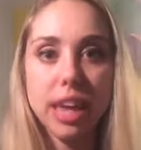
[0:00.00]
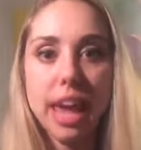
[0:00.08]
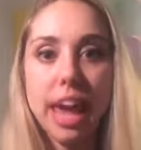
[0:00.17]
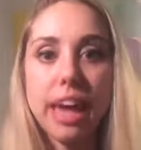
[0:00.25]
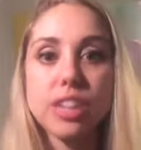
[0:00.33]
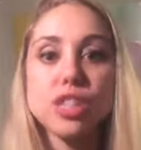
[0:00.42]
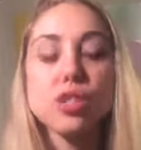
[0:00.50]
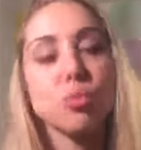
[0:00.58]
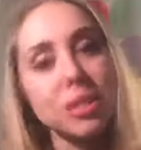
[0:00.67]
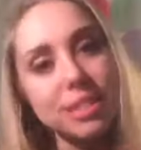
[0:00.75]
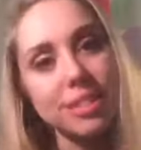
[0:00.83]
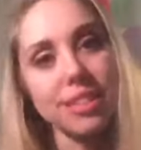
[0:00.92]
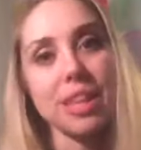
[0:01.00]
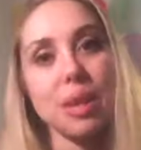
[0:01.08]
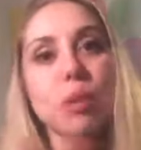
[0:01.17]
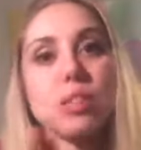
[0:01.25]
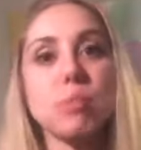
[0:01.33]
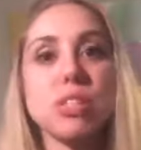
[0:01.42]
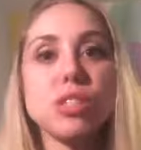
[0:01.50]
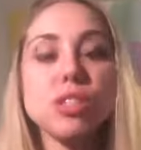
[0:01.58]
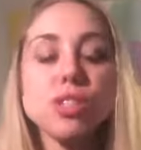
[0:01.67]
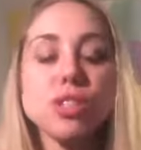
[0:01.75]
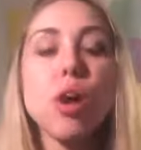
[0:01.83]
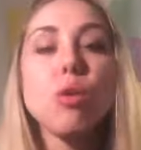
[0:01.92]
And just recently, what's been
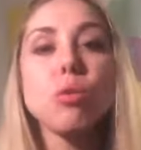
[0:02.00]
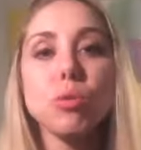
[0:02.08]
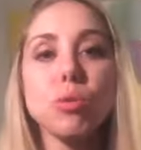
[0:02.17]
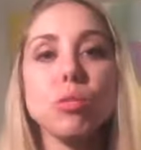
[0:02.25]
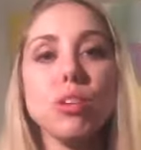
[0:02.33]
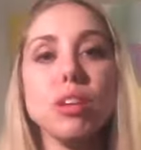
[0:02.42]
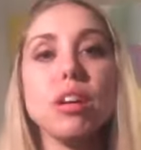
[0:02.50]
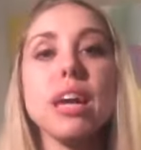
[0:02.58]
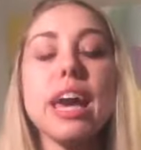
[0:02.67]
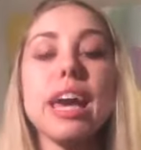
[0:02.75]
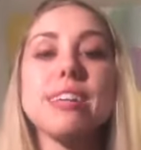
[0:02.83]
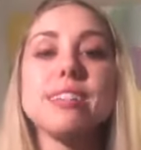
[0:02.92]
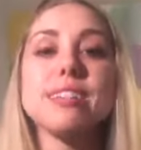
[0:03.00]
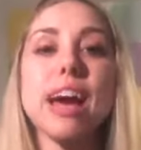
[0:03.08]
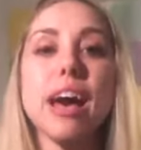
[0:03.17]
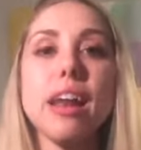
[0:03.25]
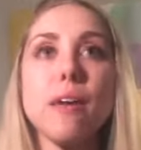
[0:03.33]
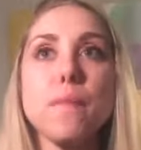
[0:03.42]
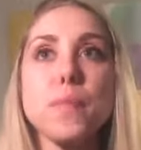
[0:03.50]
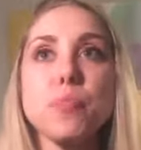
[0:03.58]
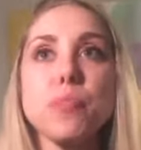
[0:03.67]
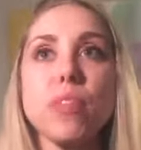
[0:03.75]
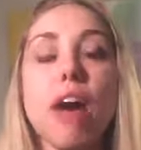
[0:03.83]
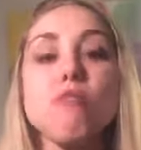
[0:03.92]
so cool is that
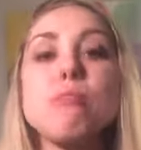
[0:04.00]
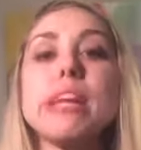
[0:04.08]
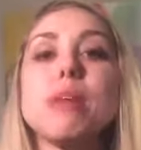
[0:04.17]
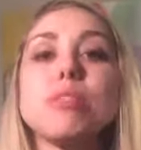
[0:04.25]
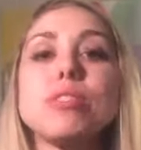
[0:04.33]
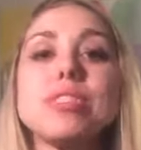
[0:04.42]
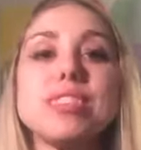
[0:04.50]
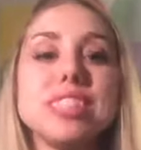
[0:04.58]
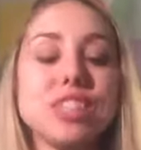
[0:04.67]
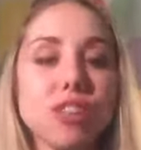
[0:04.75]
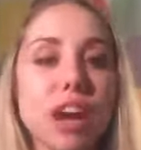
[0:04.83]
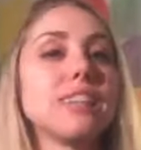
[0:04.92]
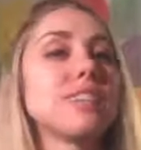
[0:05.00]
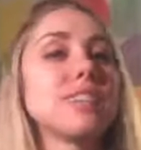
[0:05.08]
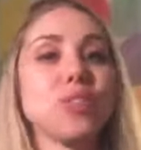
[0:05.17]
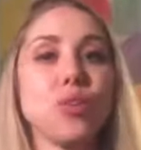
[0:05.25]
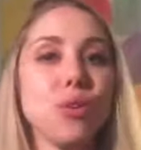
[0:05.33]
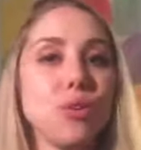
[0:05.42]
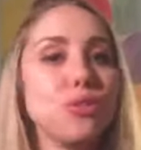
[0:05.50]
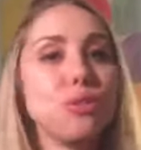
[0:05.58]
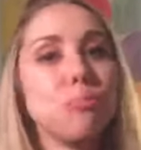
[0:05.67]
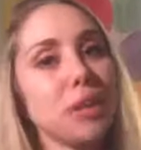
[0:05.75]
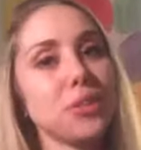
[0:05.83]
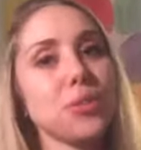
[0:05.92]
I've been able to see Christ as a whole new
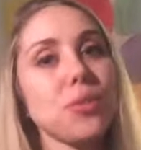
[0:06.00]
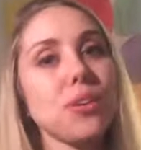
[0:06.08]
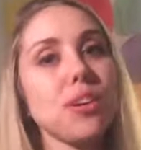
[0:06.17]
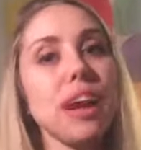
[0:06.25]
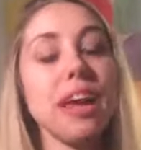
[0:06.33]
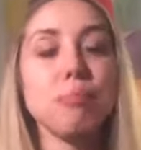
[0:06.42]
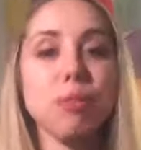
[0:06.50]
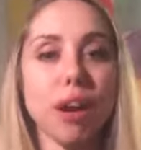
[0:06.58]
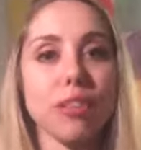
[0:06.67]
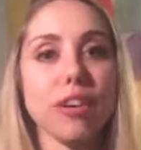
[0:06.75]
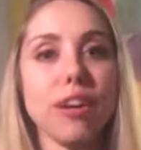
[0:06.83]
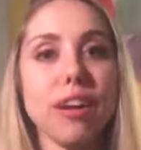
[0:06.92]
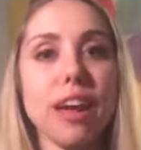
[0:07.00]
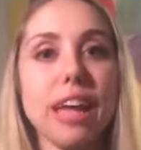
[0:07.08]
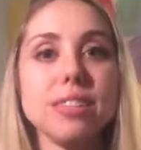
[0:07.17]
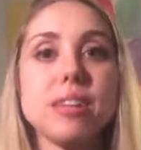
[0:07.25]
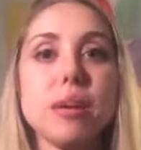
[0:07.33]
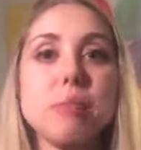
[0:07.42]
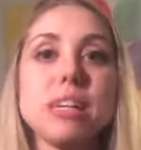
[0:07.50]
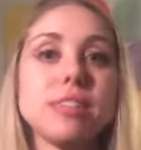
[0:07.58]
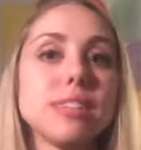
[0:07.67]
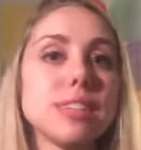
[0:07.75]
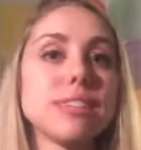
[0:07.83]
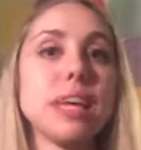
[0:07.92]
mentor and a brother, and somebody
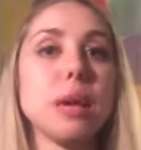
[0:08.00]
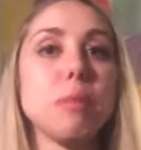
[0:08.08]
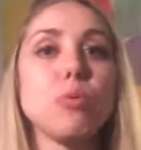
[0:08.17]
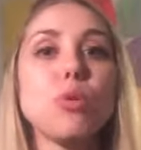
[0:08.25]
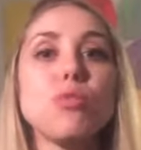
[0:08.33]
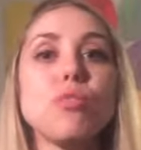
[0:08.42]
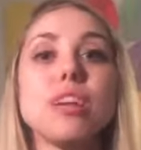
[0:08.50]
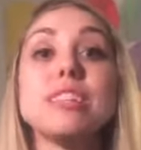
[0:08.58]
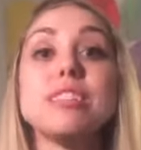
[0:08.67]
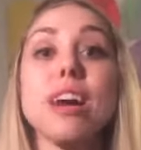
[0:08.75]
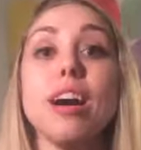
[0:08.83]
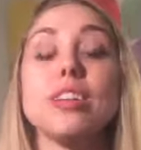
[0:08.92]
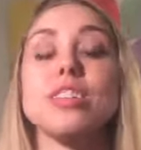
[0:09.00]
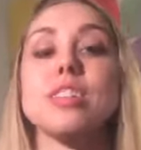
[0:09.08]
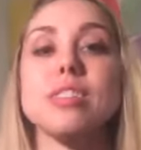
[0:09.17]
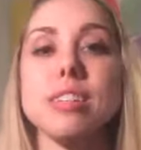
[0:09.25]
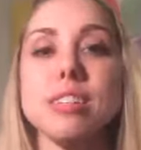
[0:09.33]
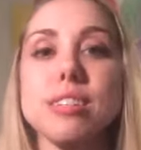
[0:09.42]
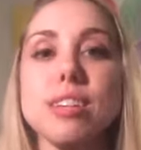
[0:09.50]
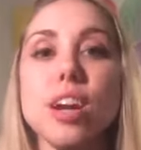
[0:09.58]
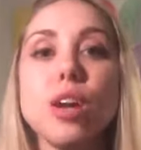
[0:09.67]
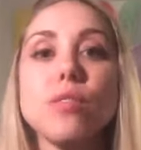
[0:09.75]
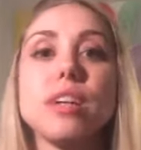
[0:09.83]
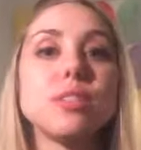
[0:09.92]
as an example for his consciousness,
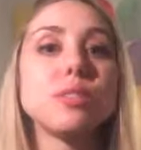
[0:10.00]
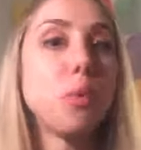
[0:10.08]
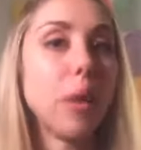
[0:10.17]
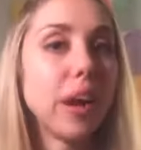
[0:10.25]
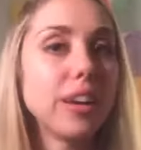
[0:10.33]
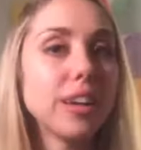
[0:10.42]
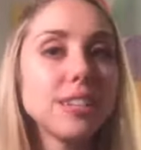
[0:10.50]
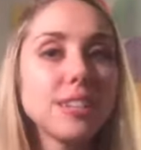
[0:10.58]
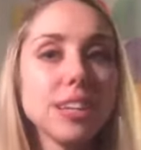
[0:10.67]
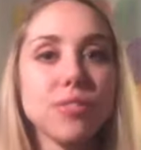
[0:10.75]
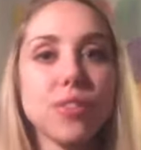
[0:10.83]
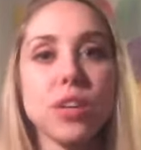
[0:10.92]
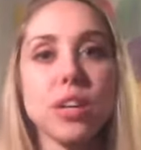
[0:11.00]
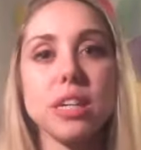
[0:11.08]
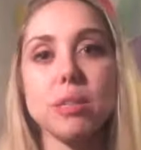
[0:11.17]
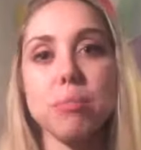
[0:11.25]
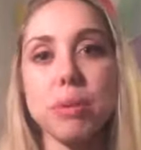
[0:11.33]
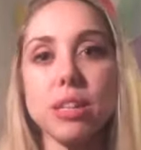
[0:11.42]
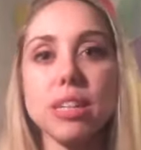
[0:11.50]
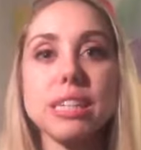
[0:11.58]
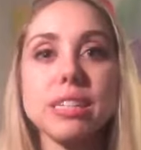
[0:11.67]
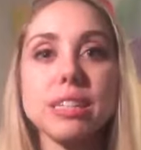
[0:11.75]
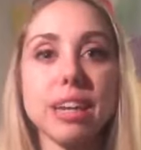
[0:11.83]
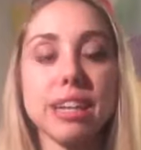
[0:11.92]
for his awareness, and for his ability
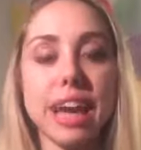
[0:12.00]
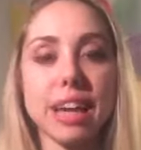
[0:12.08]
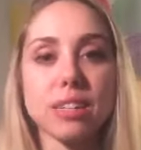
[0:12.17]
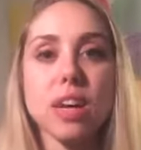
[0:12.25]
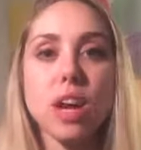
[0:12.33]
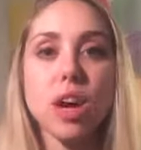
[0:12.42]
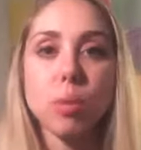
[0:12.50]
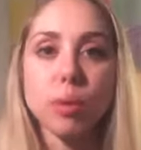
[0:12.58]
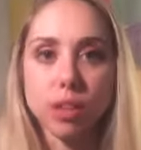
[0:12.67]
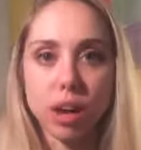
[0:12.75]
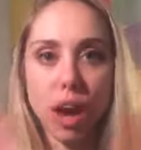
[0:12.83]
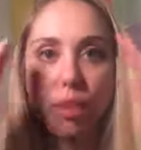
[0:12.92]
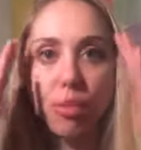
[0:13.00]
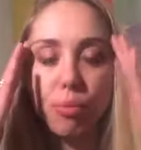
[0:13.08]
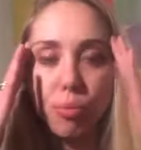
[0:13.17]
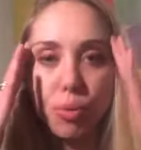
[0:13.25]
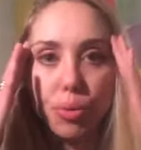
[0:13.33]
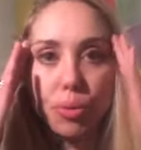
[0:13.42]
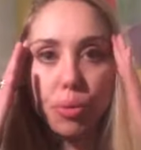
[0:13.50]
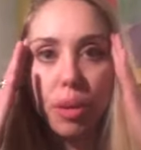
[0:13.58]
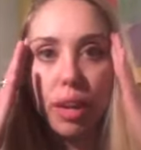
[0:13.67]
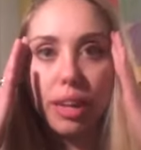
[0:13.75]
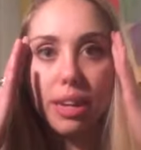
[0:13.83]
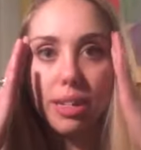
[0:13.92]
to connect with God through
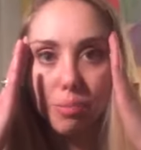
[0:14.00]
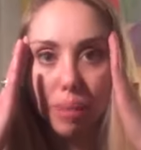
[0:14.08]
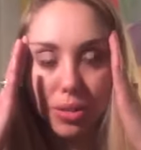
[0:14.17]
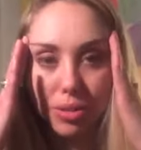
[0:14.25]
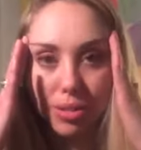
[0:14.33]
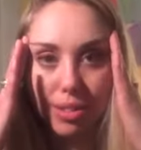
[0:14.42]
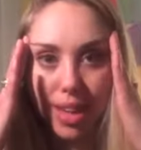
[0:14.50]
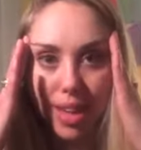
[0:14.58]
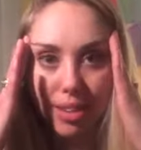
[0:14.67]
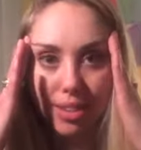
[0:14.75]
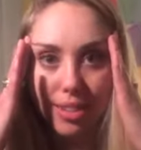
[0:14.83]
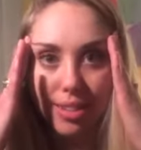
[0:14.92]
his mental state.